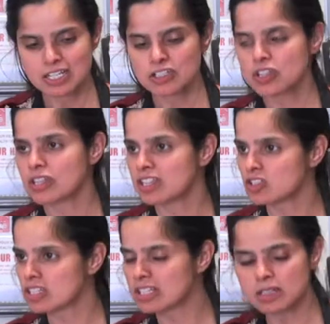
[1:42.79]
so that
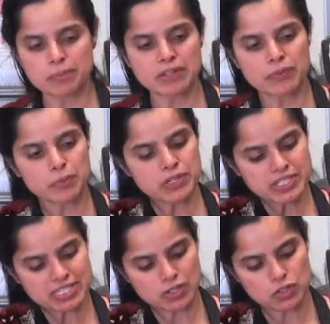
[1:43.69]
there's a little bit of a
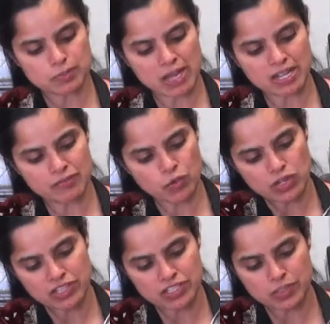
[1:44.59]
breeze that goes back and
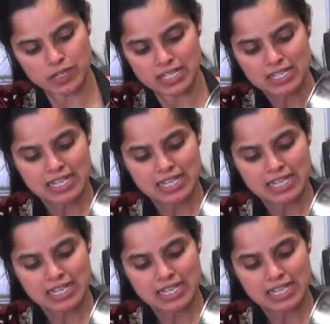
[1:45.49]
forth into it.